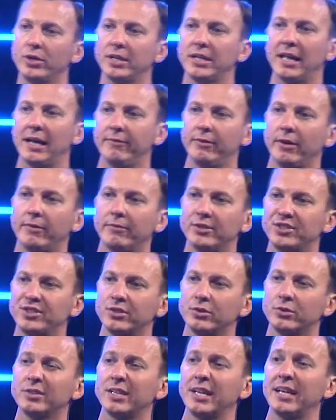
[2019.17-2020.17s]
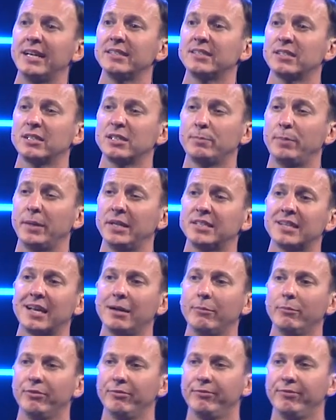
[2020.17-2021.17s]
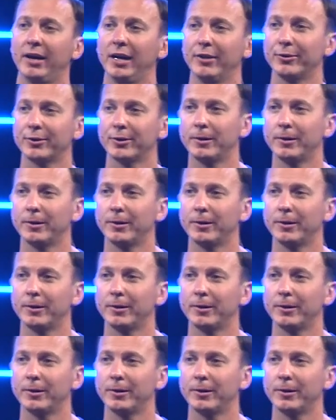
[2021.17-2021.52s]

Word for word: can have every single day is to spend time with Father.